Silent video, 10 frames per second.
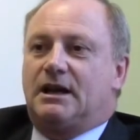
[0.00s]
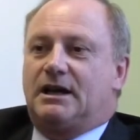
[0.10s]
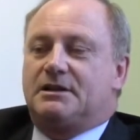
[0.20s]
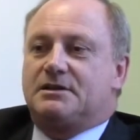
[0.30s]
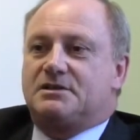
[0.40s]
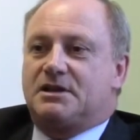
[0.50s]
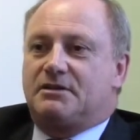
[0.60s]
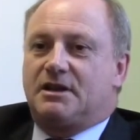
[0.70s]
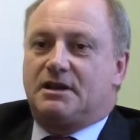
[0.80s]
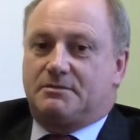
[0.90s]
And
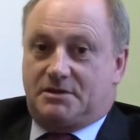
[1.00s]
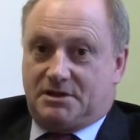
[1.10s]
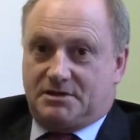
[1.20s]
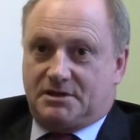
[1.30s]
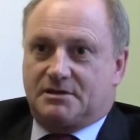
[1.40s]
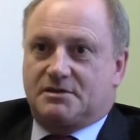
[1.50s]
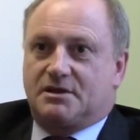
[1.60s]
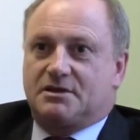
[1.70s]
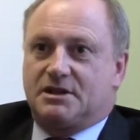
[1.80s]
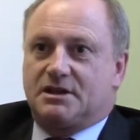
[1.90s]
CIRI, which is the
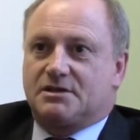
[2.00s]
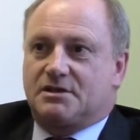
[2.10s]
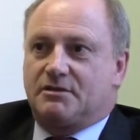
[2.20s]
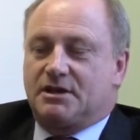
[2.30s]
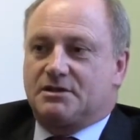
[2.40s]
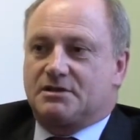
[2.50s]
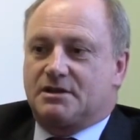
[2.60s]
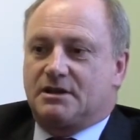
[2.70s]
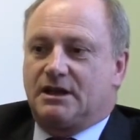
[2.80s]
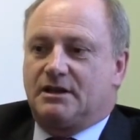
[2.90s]
Construction Industry
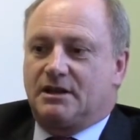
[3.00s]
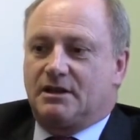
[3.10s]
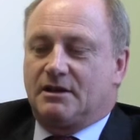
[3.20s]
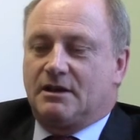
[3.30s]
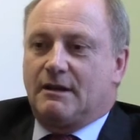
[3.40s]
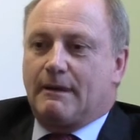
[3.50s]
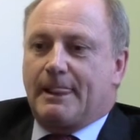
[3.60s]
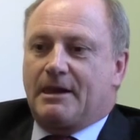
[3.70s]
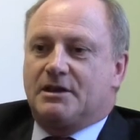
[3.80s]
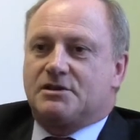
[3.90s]
Register, I think
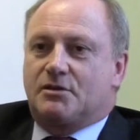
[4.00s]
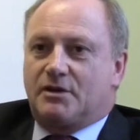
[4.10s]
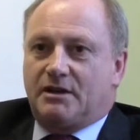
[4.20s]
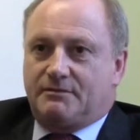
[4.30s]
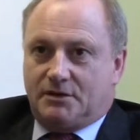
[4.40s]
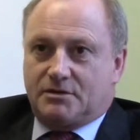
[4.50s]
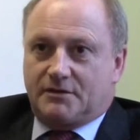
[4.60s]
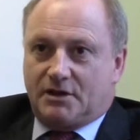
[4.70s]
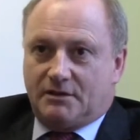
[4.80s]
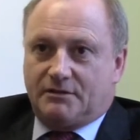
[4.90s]
is a great vote
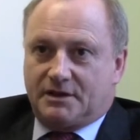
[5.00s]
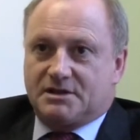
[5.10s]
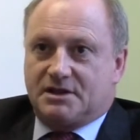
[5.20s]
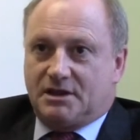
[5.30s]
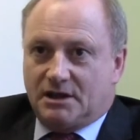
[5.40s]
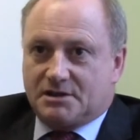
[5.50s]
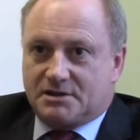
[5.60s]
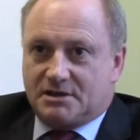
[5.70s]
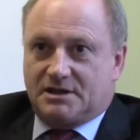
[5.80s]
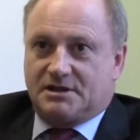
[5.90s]
of confidence in
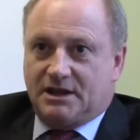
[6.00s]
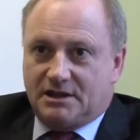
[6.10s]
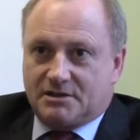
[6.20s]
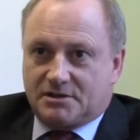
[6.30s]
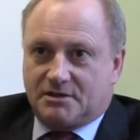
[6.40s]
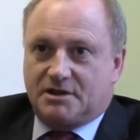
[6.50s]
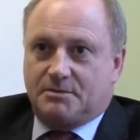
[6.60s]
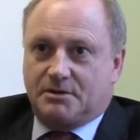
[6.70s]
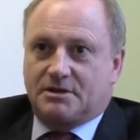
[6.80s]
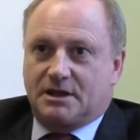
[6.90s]
us as an industry
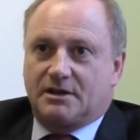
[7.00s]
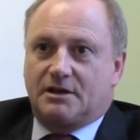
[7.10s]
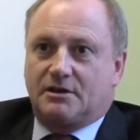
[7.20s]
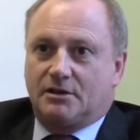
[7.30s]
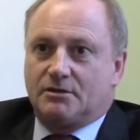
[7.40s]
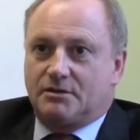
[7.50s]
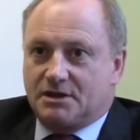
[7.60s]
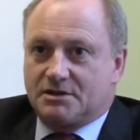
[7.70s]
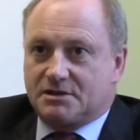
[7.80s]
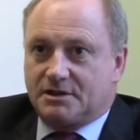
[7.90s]
to put together our own
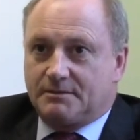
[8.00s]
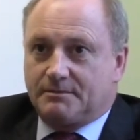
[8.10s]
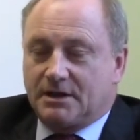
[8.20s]
register.